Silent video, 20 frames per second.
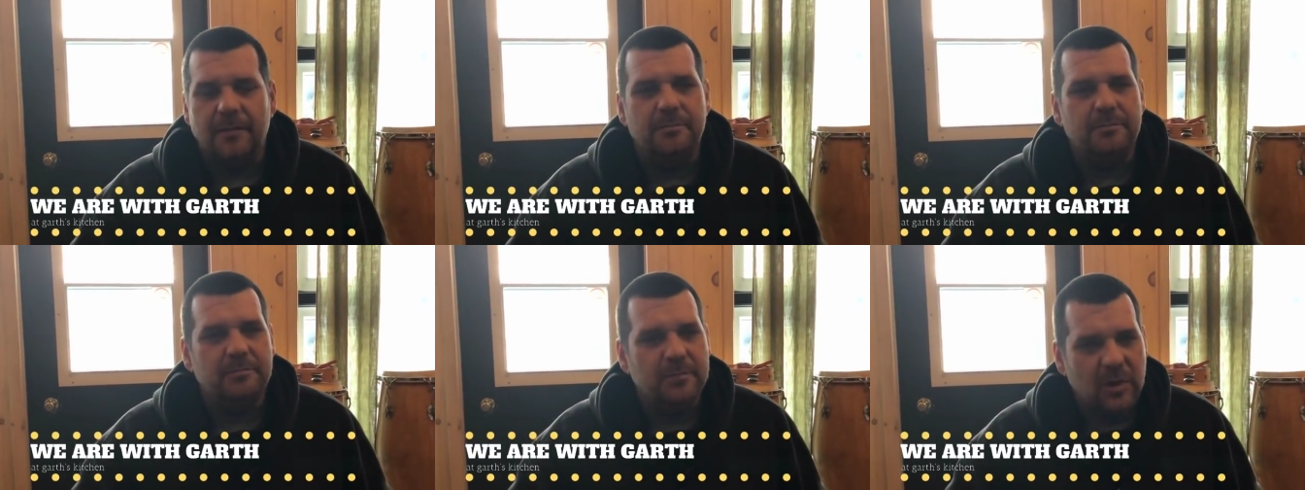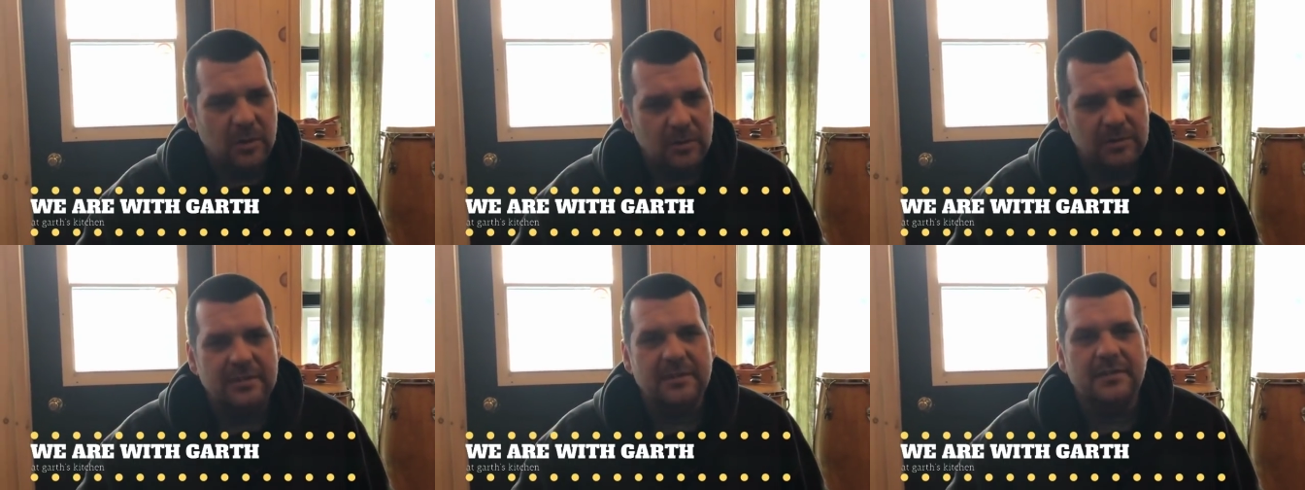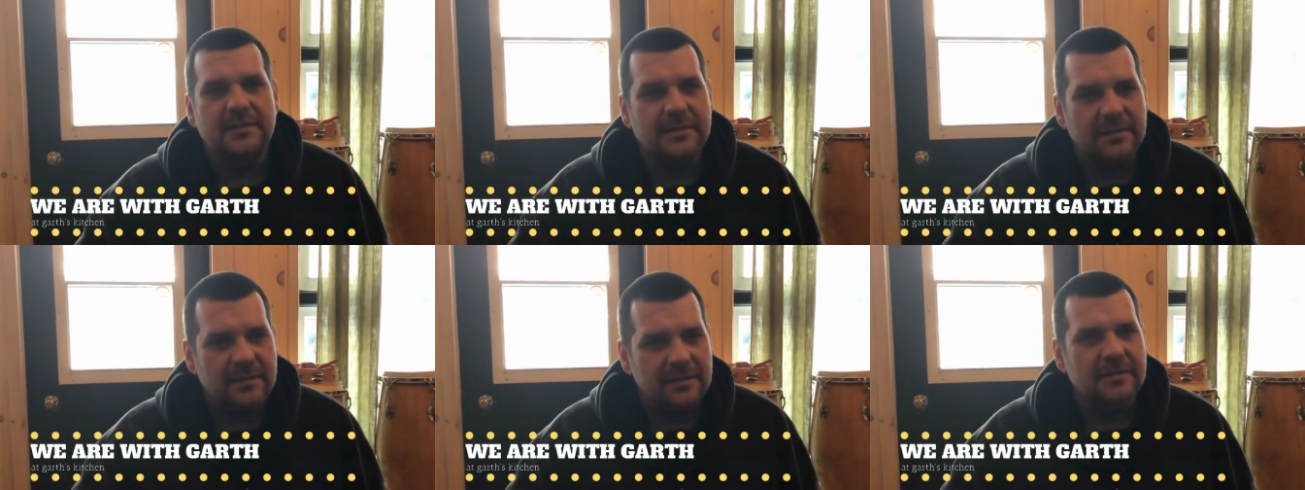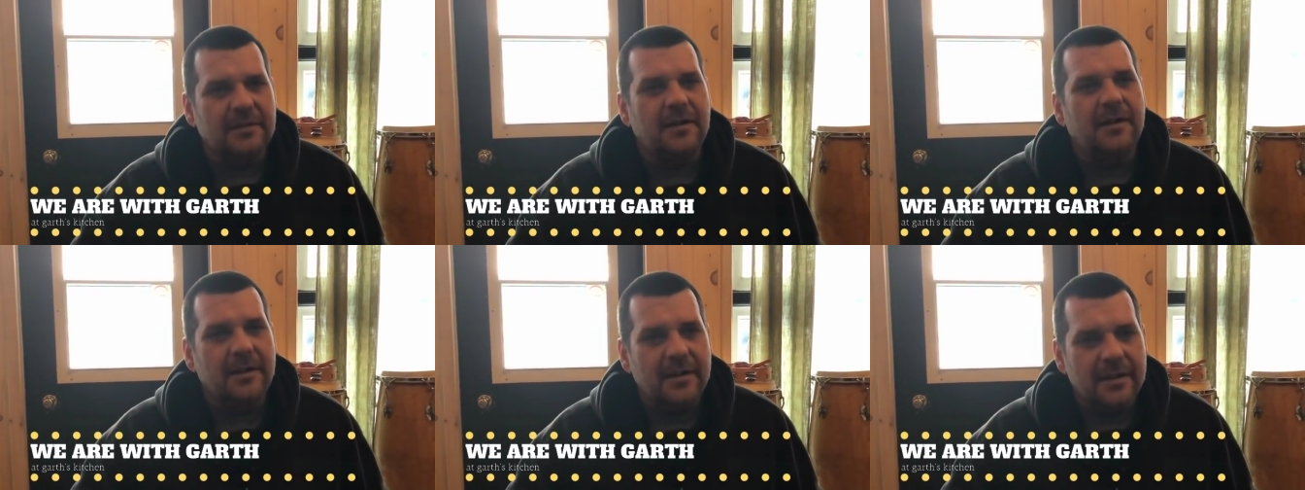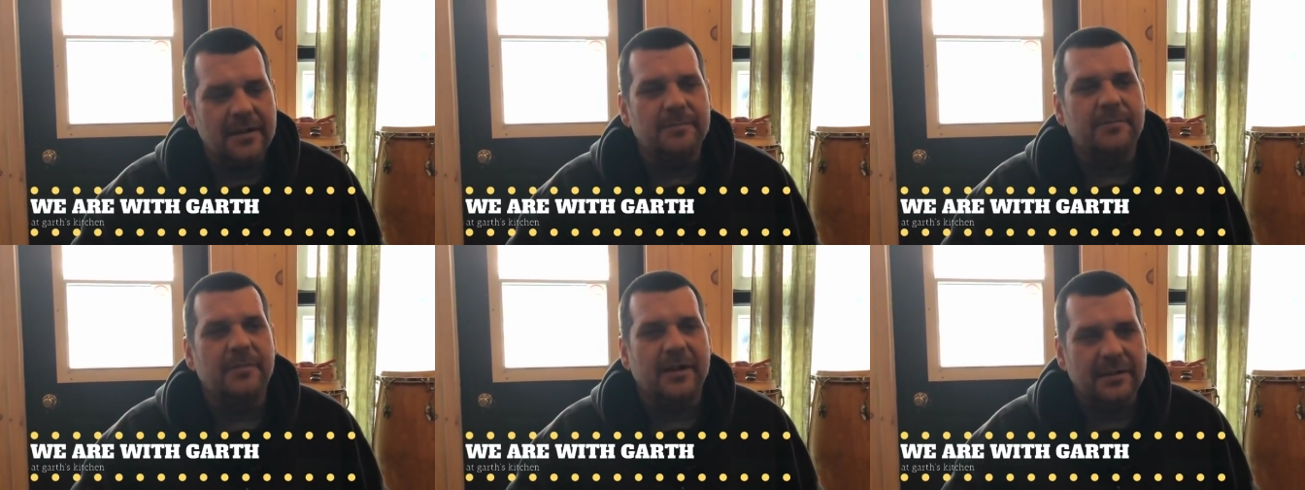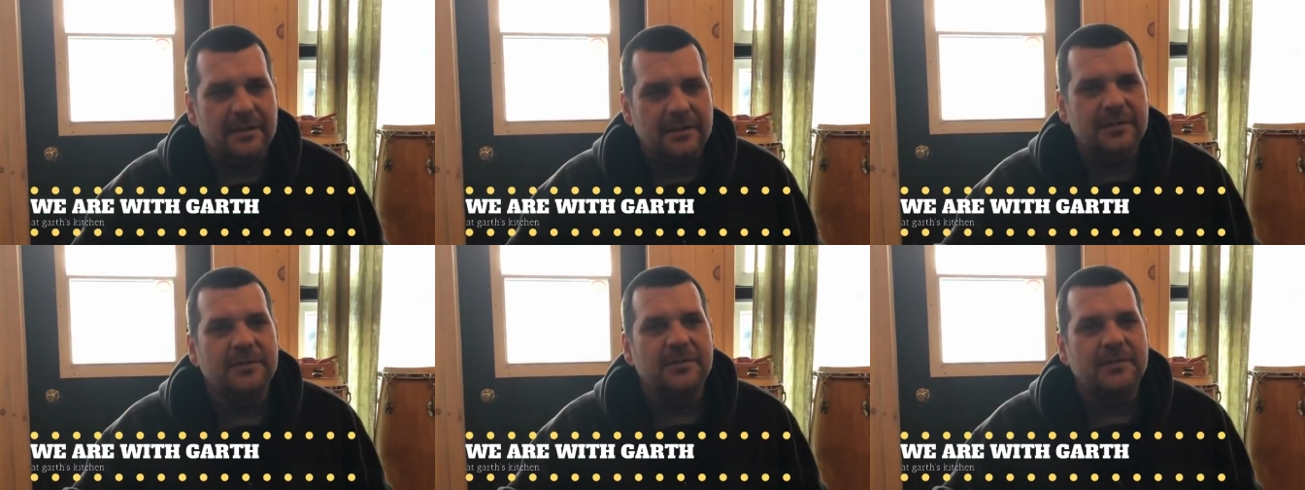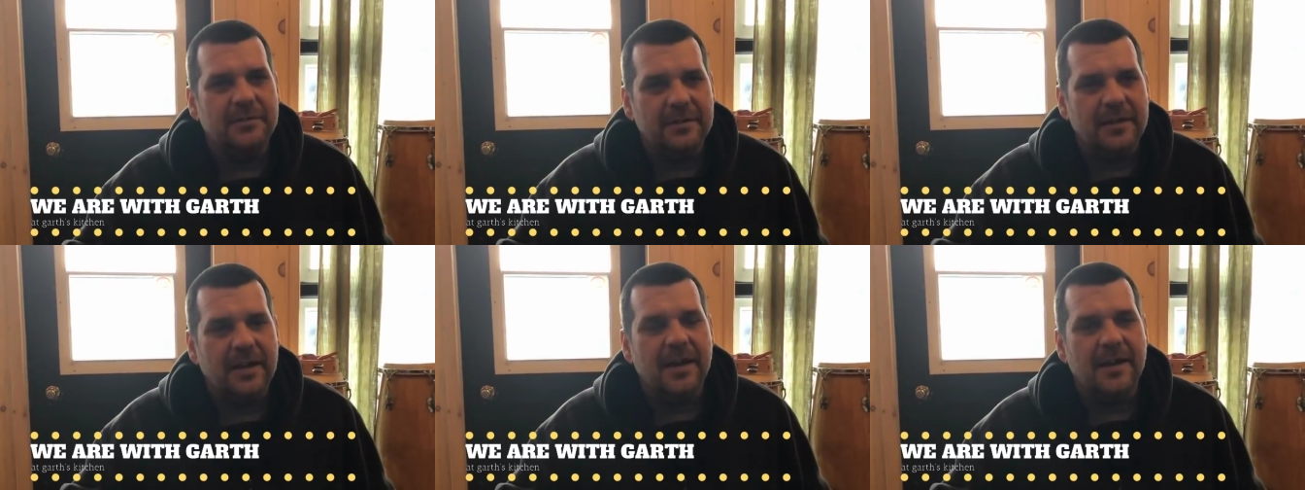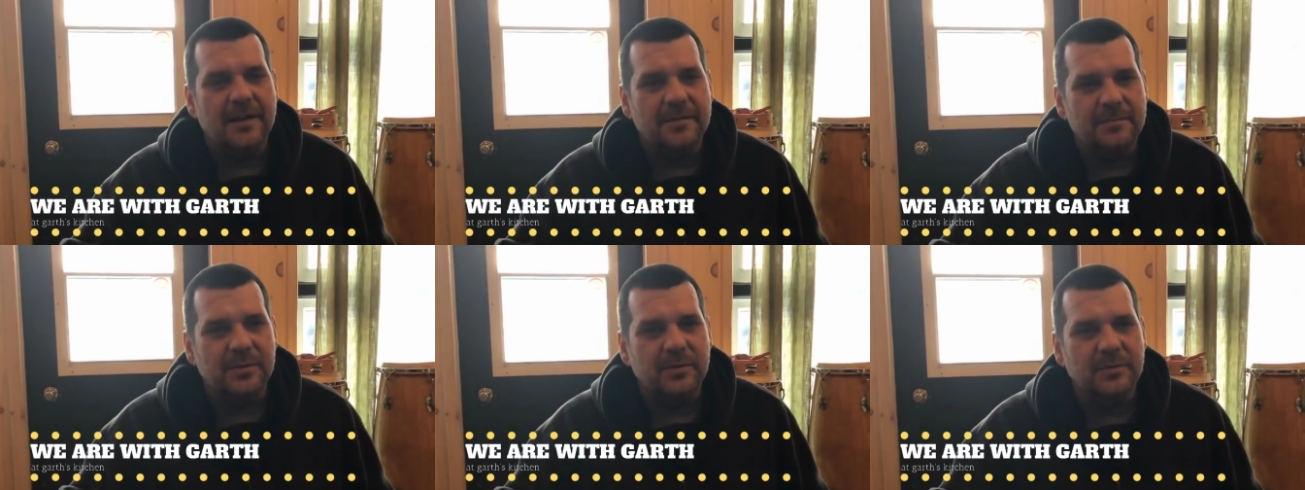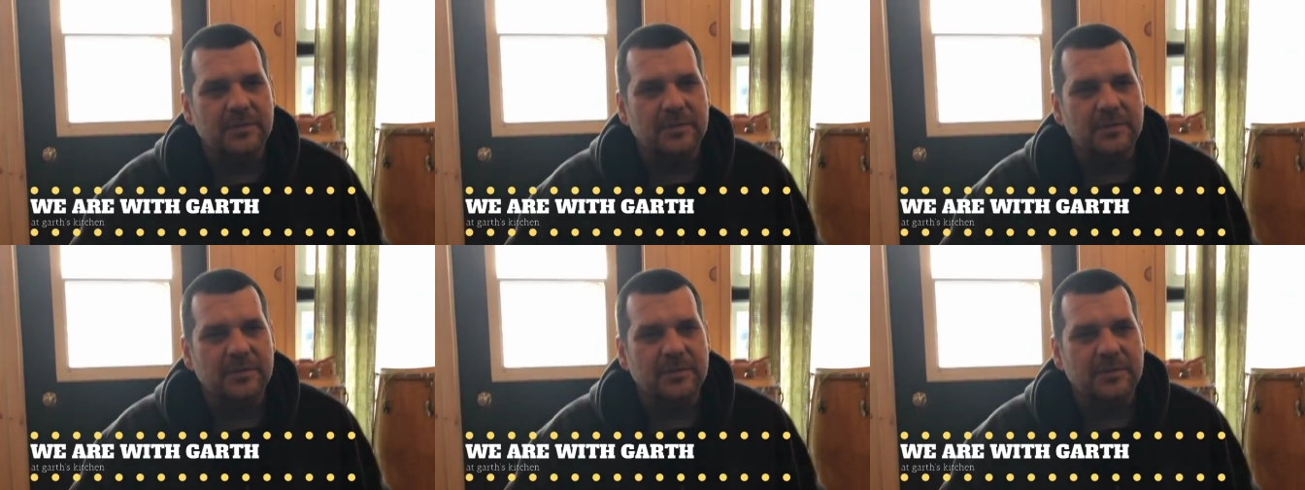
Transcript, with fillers: Most of the time I do, yeah,